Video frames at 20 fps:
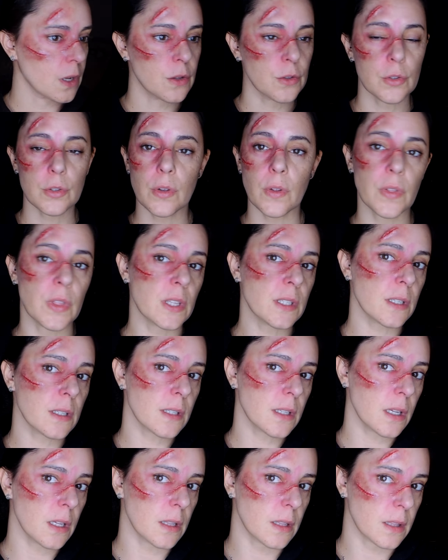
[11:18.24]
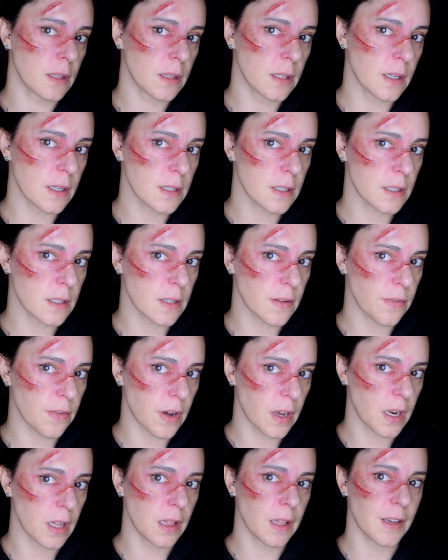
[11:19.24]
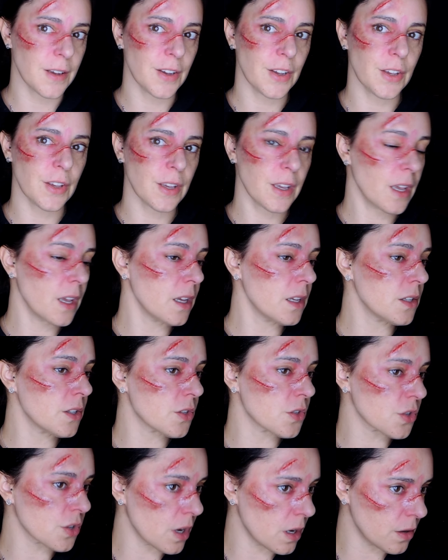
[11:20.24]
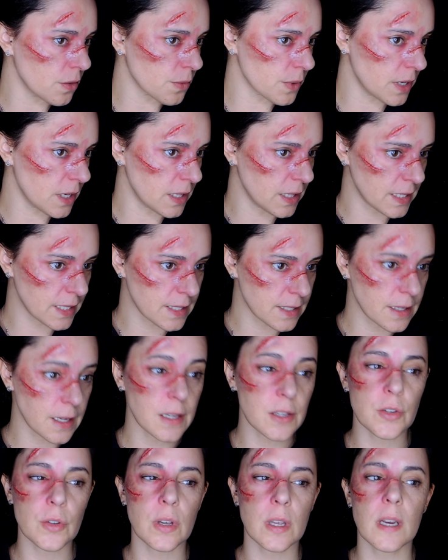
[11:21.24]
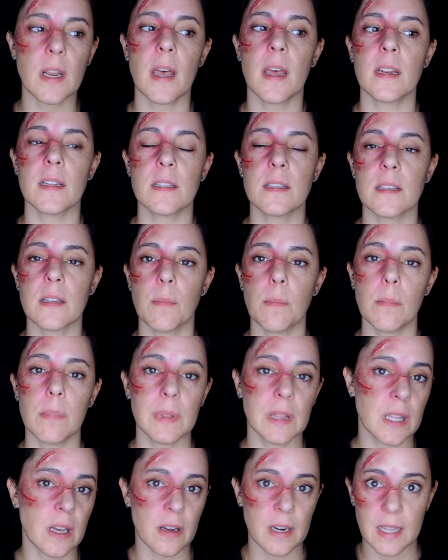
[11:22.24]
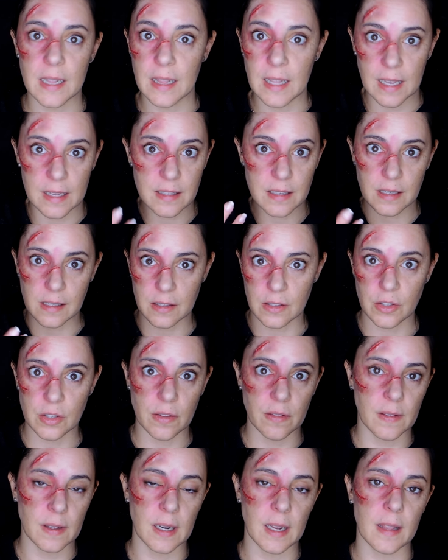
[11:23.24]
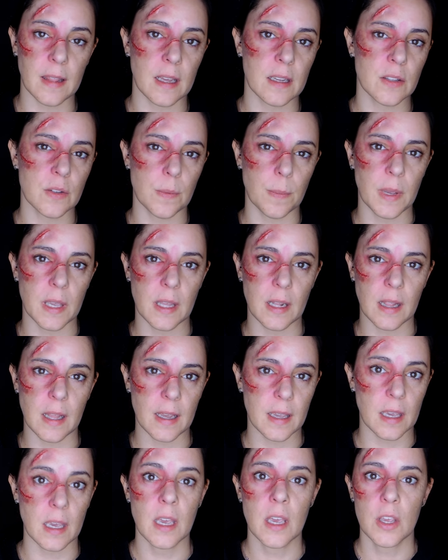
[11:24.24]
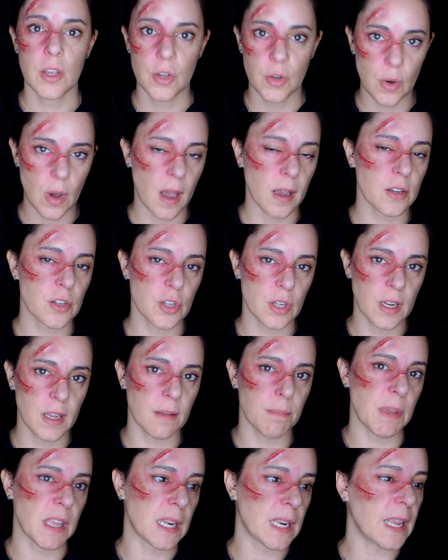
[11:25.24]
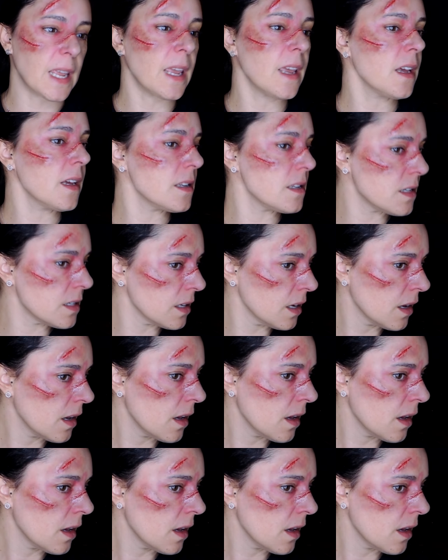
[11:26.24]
So this is it. This is the final look. It's so realistic. You can add some bloody lenses or something like that to make it like you actually been hit.